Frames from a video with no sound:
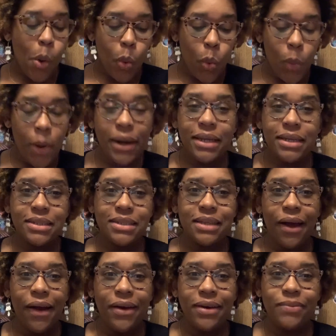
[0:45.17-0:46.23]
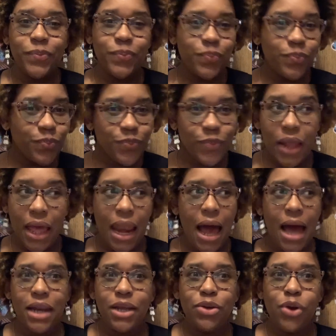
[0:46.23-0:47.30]
Where do you start? And
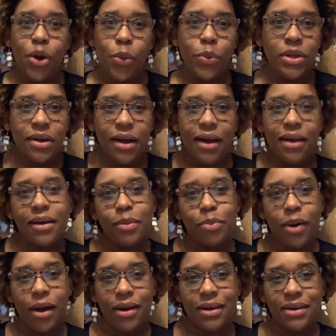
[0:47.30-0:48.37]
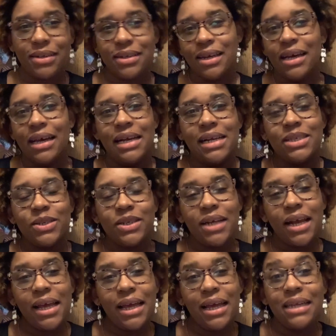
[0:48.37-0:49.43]
how do you know when you got a good product? So
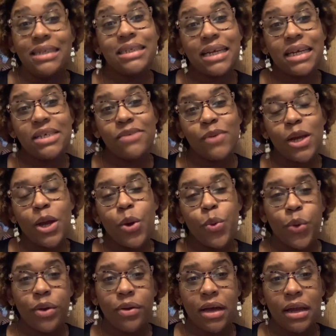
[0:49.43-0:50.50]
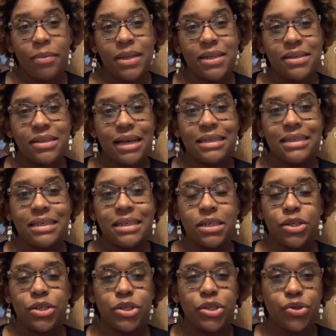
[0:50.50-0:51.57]
in today's video, we're going to be discussing
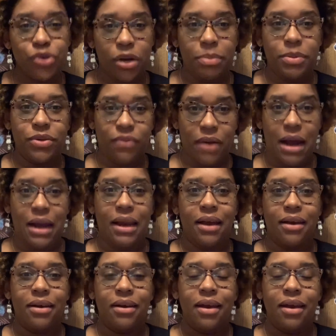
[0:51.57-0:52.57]
script writing.